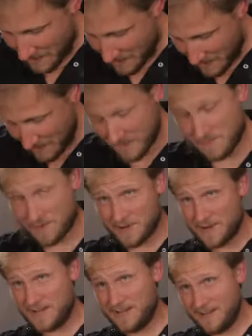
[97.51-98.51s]
Now, and
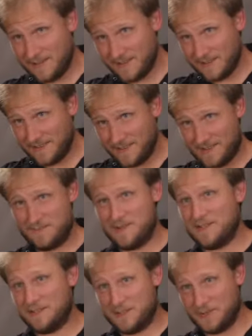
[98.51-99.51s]
Bree,
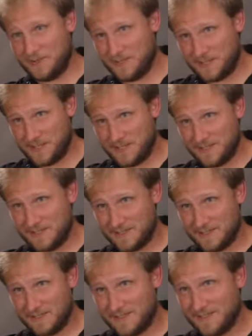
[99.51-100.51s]
being the jewel that she
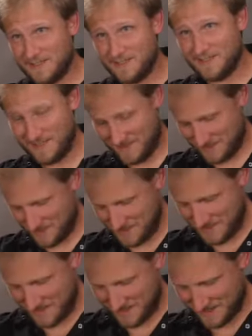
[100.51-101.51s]
is, she,
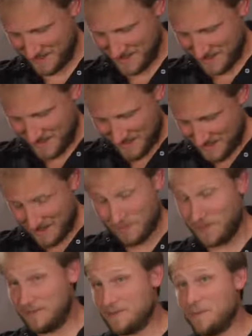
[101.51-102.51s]

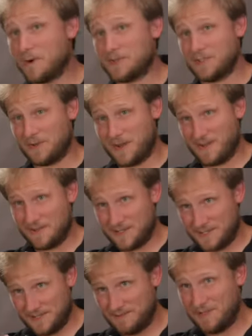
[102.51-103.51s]
well, even more so now that
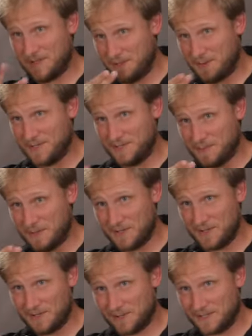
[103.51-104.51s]
she's, quit
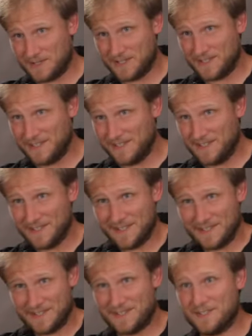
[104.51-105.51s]
smoking cold turkey,
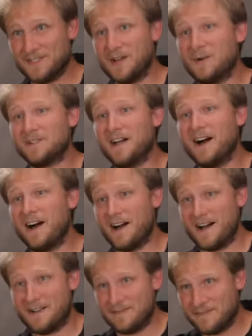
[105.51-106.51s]
she just goes
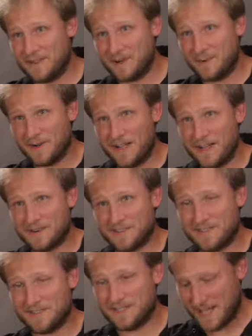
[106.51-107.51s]
off on one of
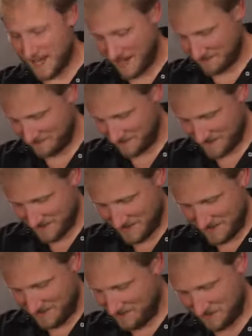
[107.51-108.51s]
Anders' staff.
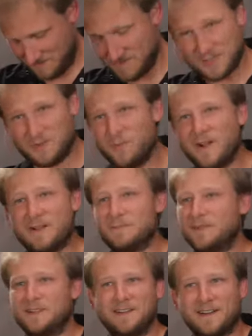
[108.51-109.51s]
Just went
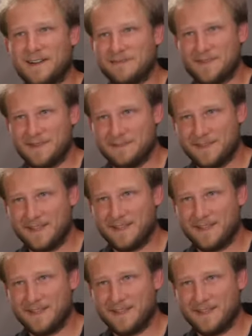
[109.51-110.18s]
completely off on him.